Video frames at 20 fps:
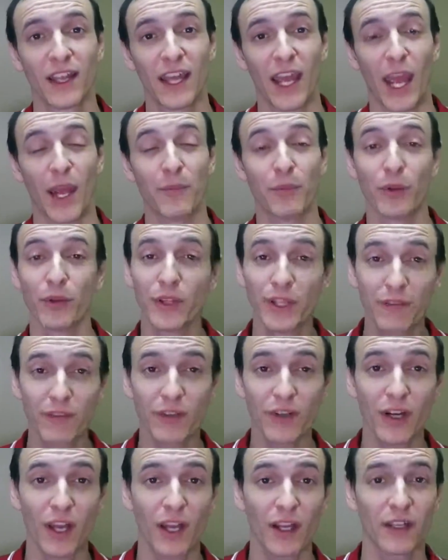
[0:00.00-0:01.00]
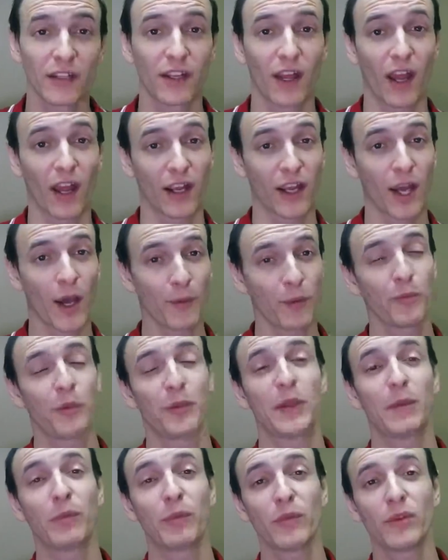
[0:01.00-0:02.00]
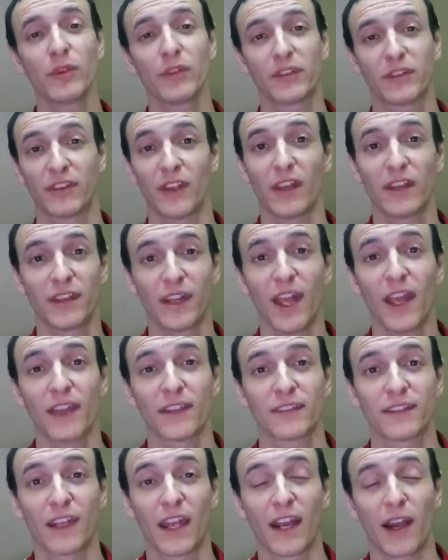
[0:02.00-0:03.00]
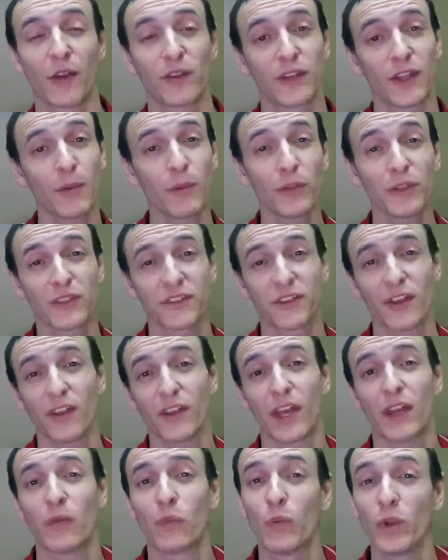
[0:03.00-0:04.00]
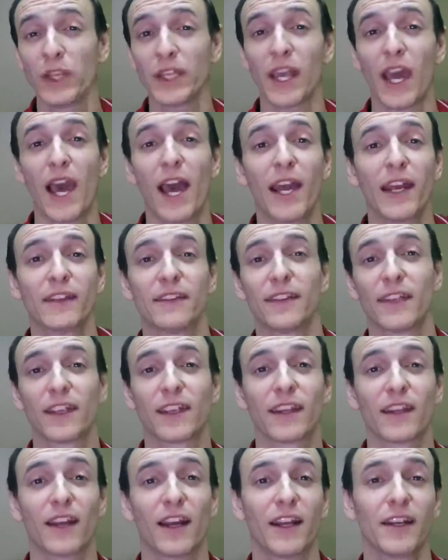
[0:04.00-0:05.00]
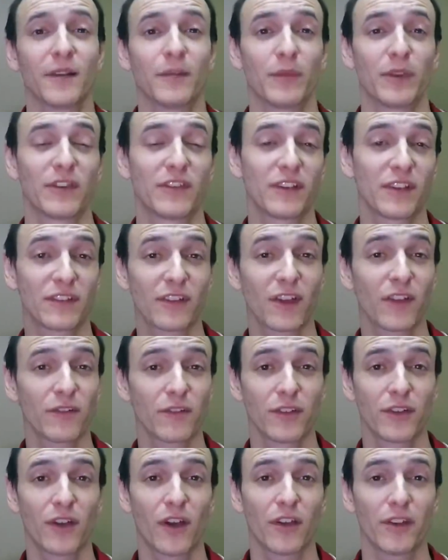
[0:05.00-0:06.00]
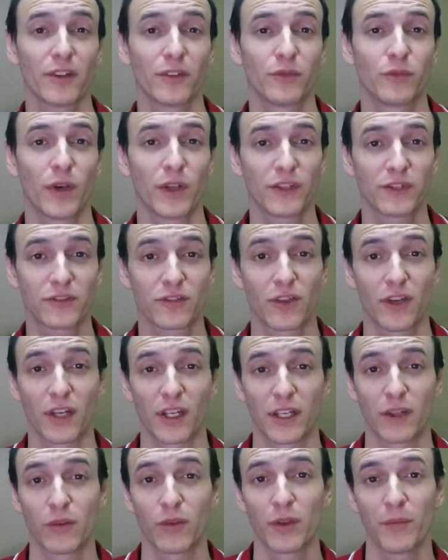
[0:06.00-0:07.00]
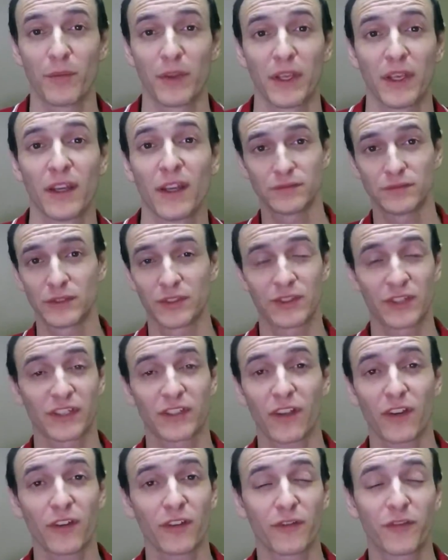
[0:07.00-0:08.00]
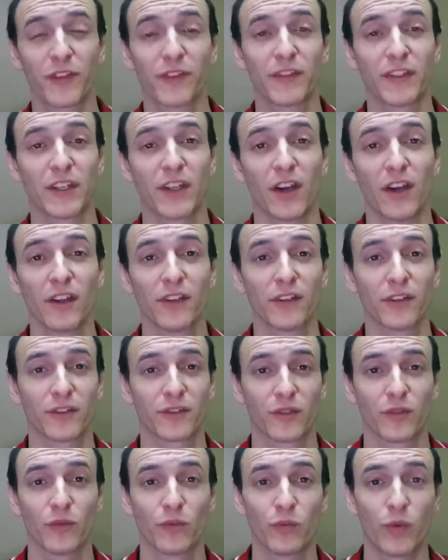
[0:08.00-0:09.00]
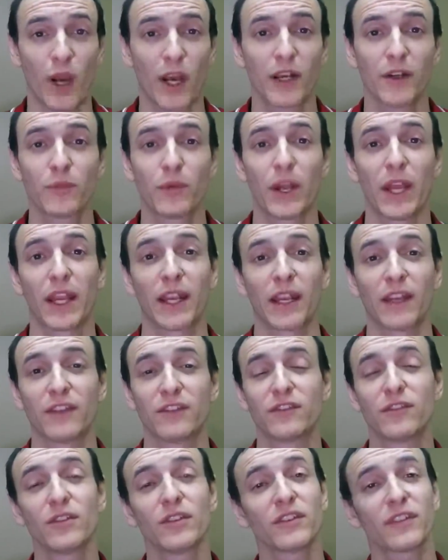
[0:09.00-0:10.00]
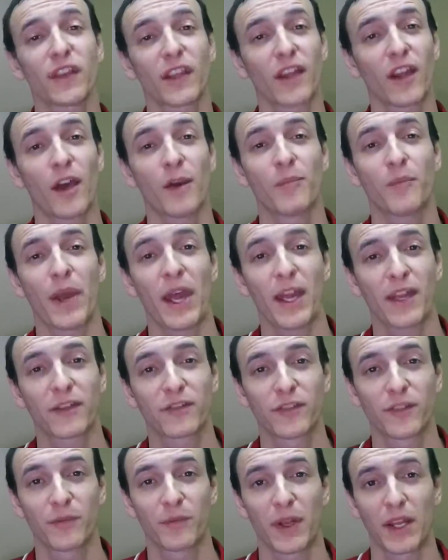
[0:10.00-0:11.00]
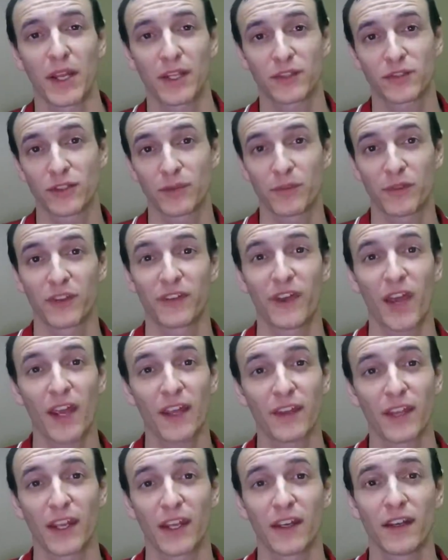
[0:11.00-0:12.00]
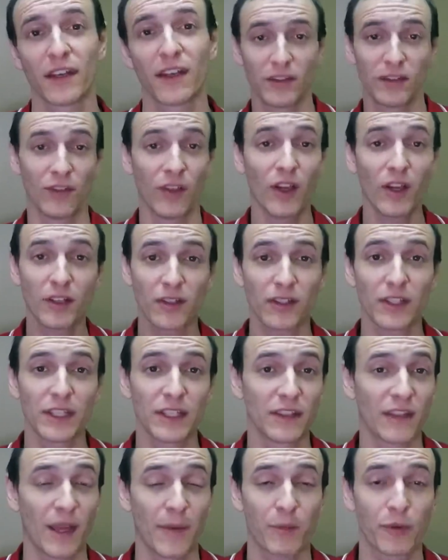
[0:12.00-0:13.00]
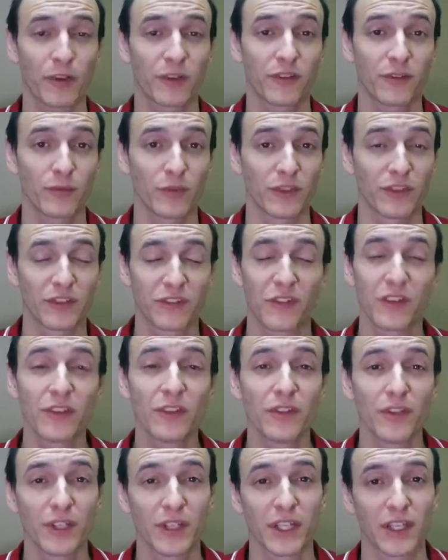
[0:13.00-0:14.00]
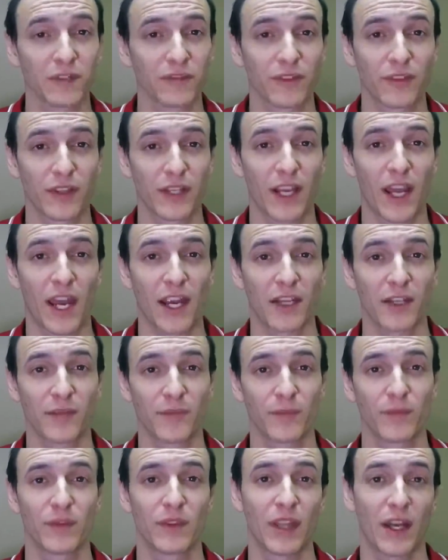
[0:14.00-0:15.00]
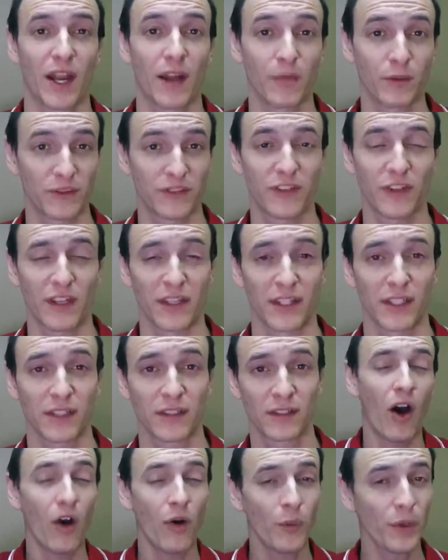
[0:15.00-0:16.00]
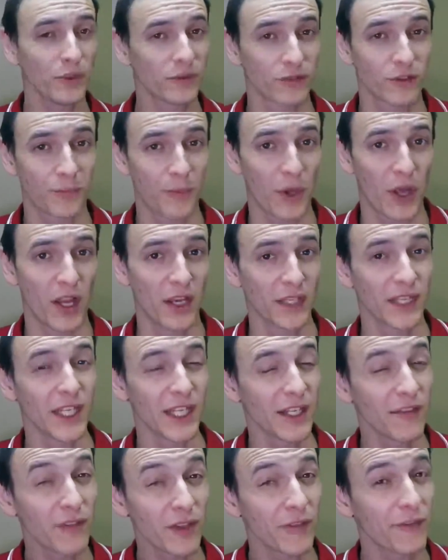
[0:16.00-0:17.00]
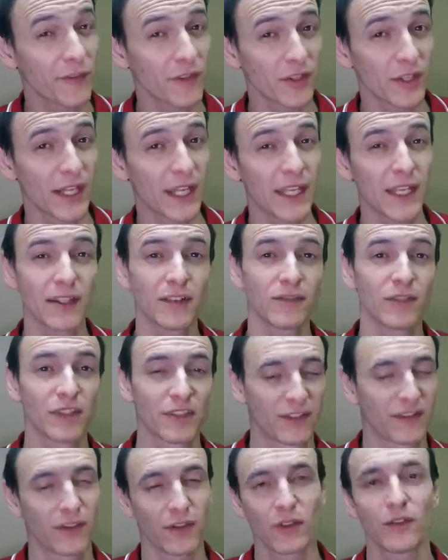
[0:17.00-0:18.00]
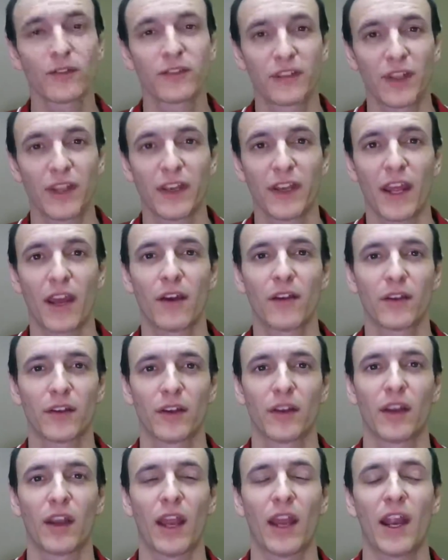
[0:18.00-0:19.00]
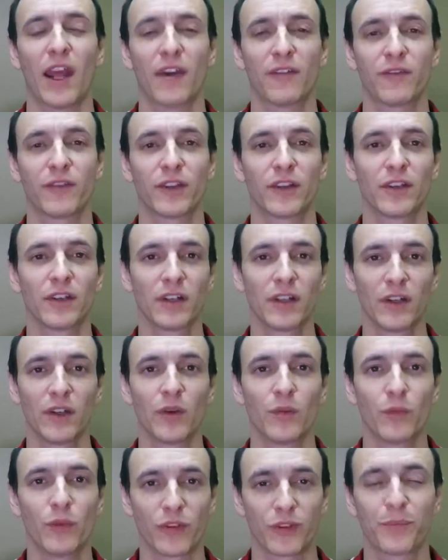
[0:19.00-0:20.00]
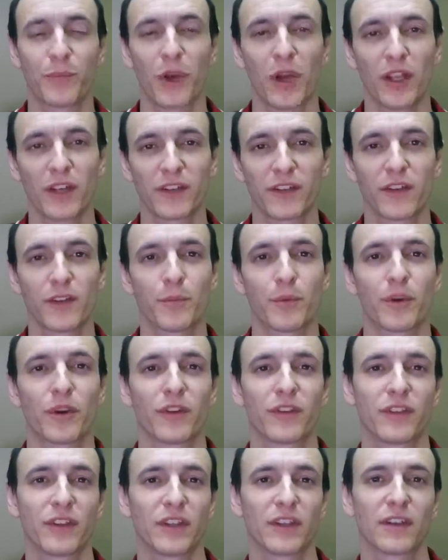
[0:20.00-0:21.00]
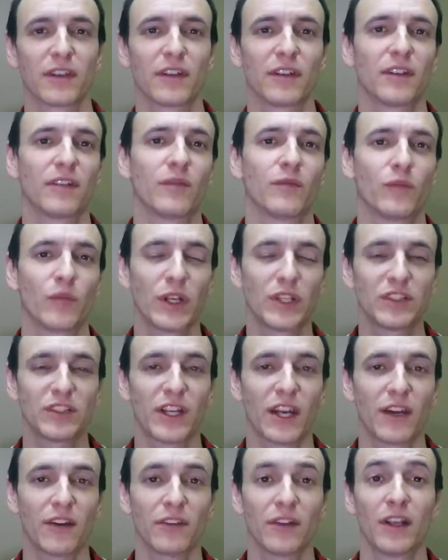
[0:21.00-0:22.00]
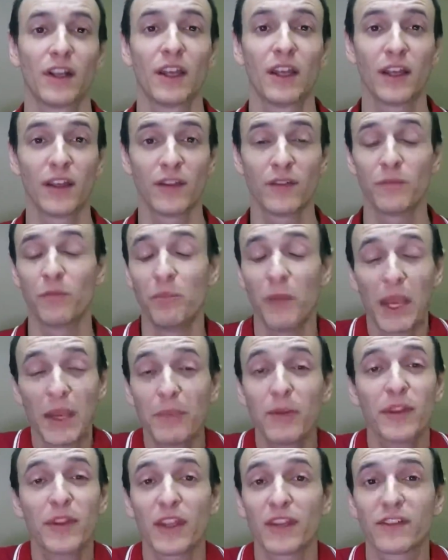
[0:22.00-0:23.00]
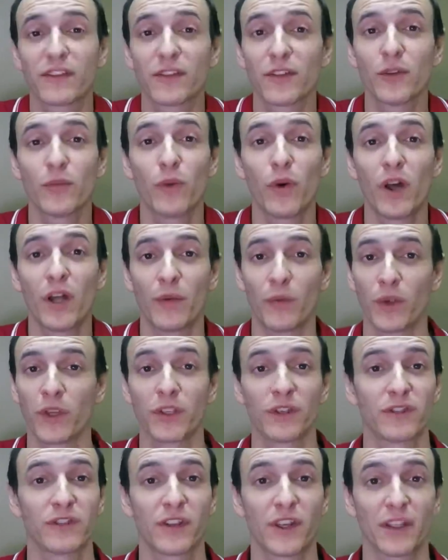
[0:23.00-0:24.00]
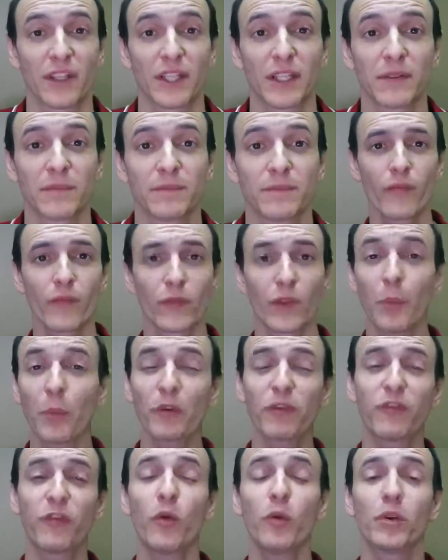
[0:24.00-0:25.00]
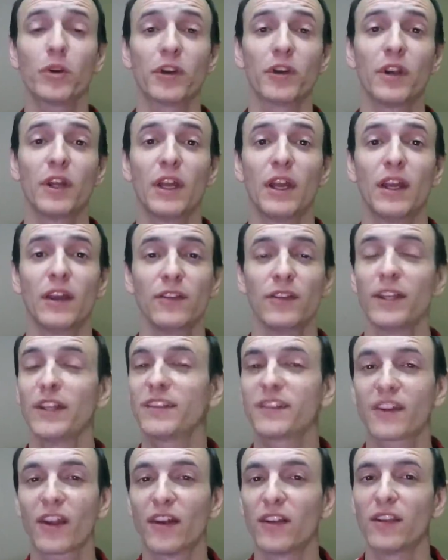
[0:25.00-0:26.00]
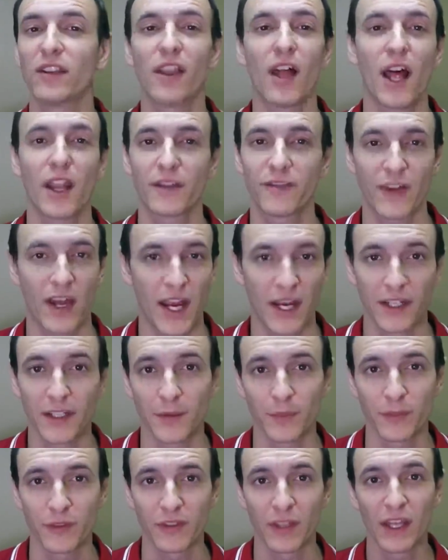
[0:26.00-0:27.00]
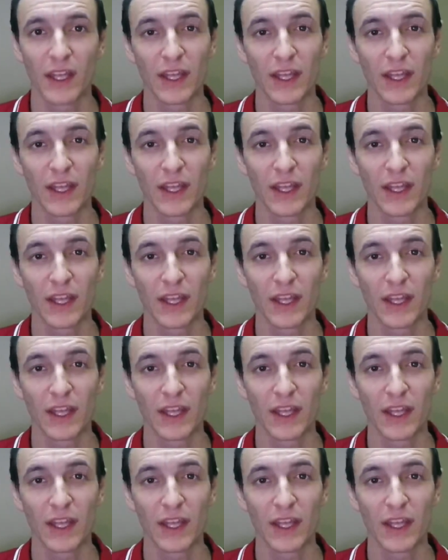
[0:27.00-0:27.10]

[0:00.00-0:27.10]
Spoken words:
And believe it or not, a couple people said yes, and I was able to sell a really high ticket item, a $600 restaurant equipment, $650 right away as soon as I got back from my trip to Thailand. Luckily, that person was still looking for the item that I was selling. Always respond, even if you're late, still send out an effort, respond to the person, reach out, maybe they still want what you're selling. Number 4, list a lot of items.